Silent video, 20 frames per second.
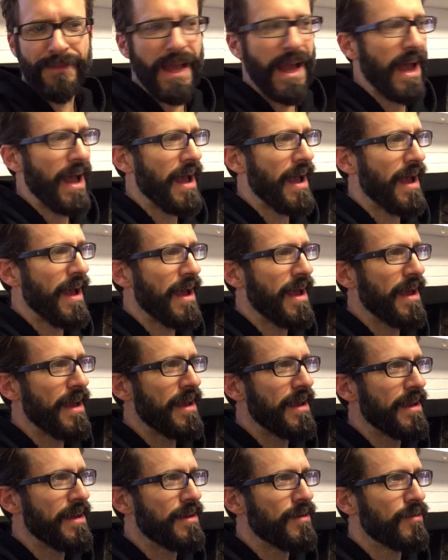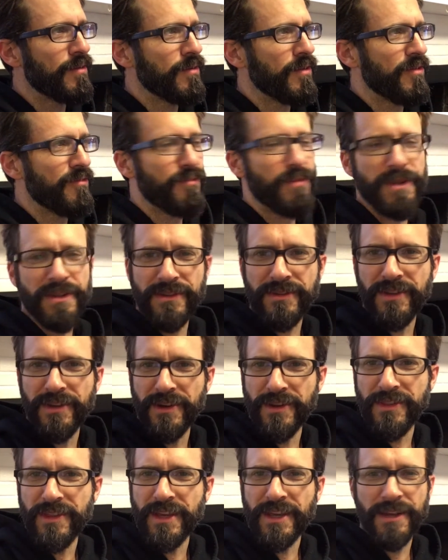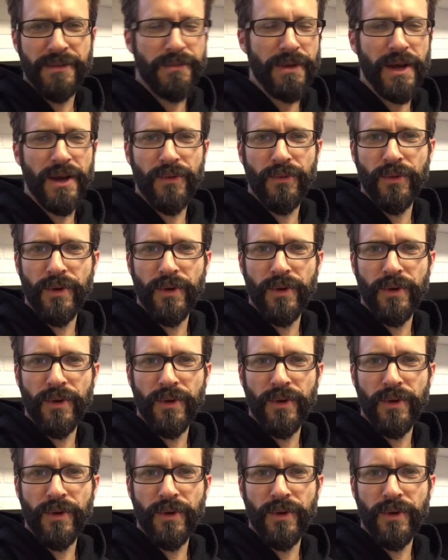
I have been sitting here thinking about